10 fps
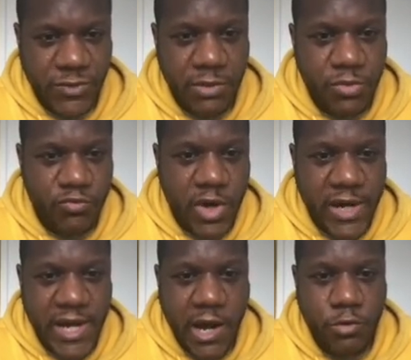But
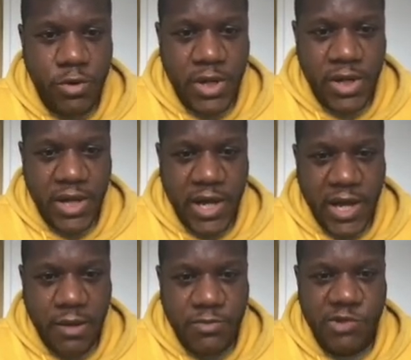right now,
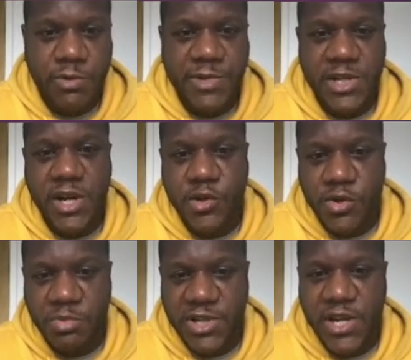SWAPZ is
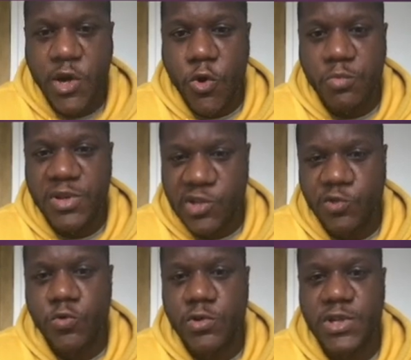100% open
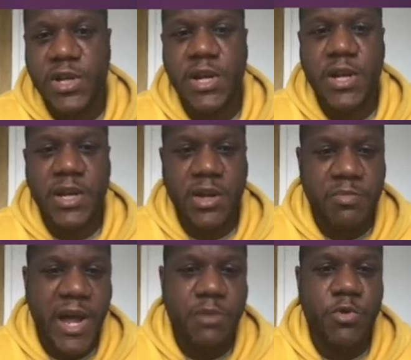source,
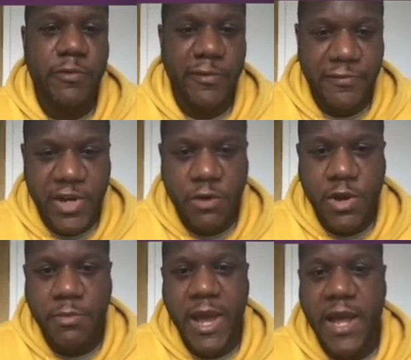compatible with
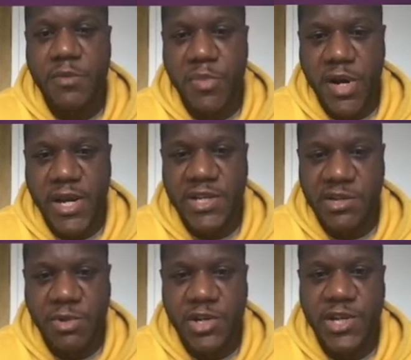Ethereum and Binance
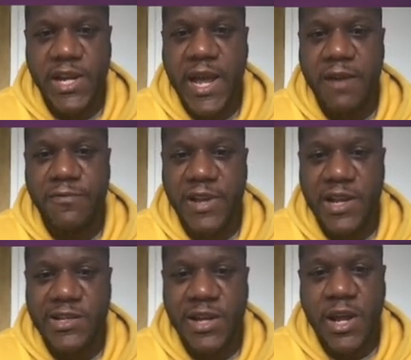Smart Chain and
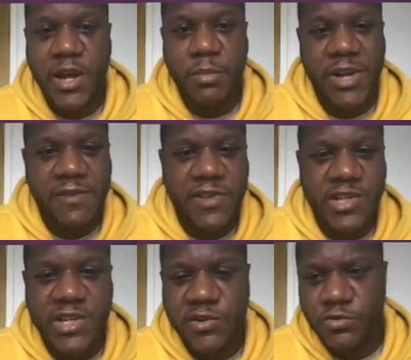Velas. I believe
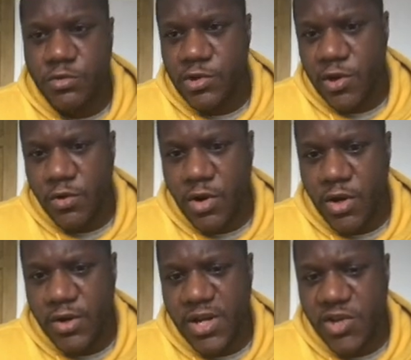this is also
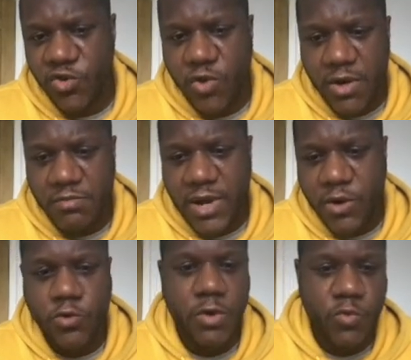on the TronPad,
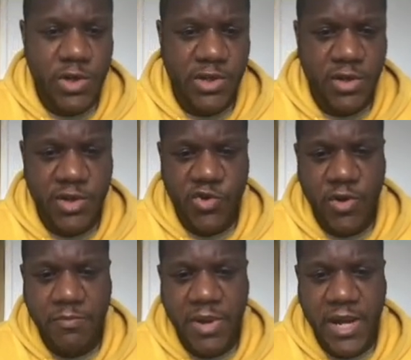or it was on the
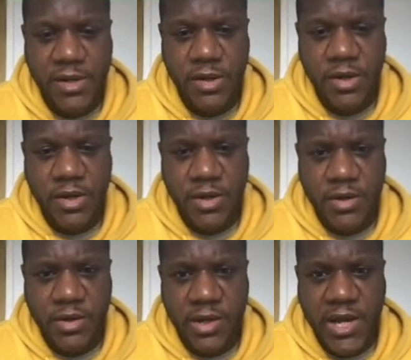TronPad.
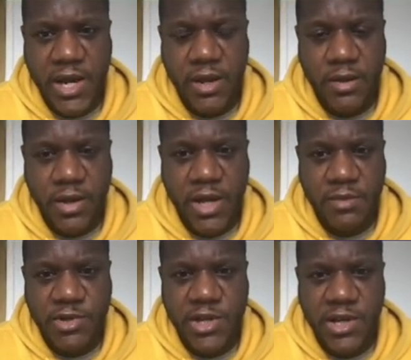Okay,
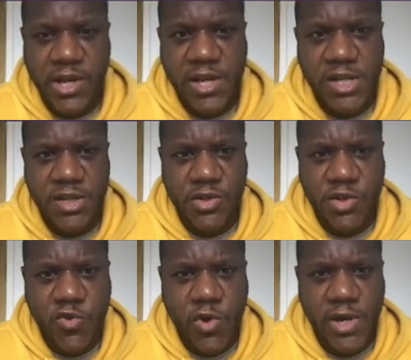so you can get this on the
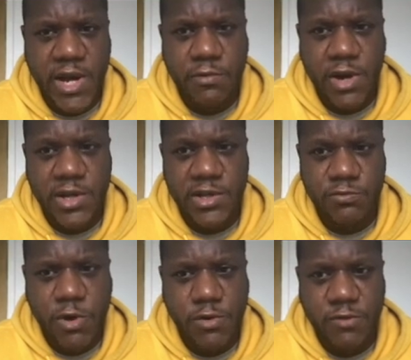Tron network as
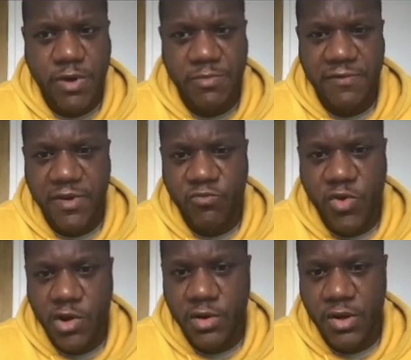well. Correct me if I'm
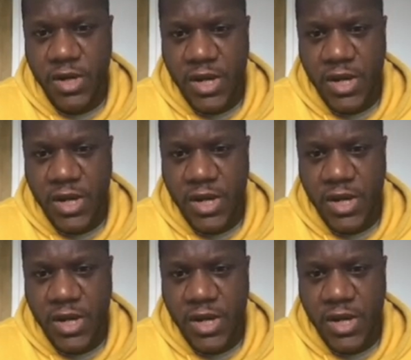wrong.